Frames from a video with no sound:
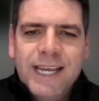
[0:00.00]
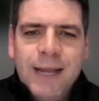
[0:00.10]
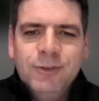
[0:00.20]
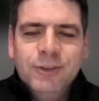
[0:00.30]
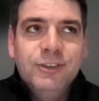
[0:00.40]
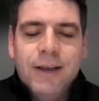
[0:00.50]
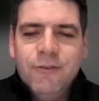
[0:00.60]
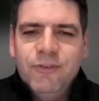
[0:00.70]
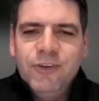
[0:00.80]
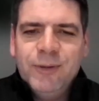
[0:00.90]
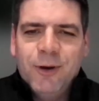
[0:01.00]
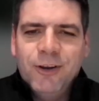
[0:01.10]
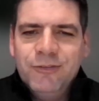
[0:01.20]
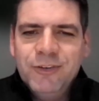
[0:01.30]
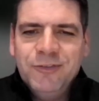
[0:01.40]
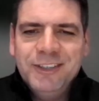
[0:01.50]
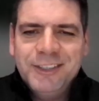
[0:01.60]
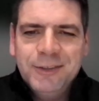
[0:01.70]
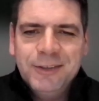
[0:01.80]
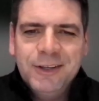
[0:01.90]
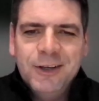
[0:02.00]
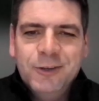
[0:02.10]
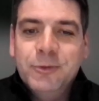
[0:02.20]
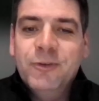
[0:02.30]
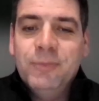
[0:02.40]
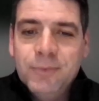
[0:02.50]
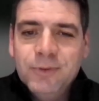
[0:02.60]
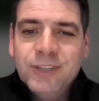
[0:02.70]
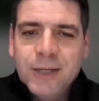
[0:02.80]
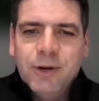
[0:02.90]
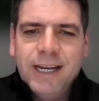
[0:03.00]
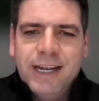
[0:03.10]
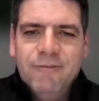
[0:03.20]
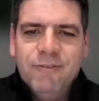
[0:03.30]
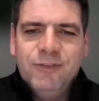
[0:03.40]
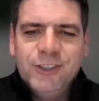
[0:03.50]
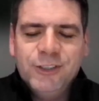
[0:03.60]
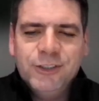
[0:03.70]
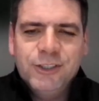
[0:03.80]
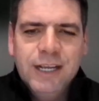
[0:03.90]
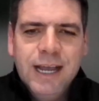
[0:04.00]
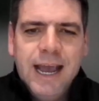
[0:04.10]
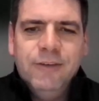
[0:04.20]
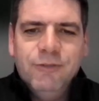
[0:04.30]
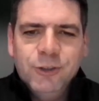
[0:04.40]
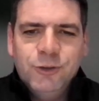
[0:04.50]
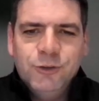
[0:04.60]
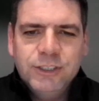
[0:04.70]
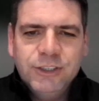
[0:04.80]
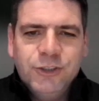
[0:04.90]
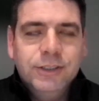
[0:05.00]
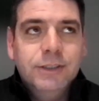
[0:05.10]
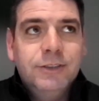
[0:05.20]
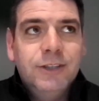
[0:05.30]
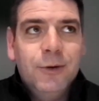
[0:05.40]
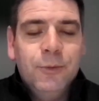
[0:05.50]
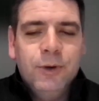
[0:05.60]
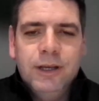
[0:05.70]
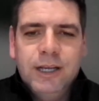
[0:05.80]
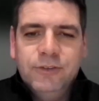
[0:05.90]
I kept on saying 50 by 50 because we're celebrating our 50-year anniversary this year, so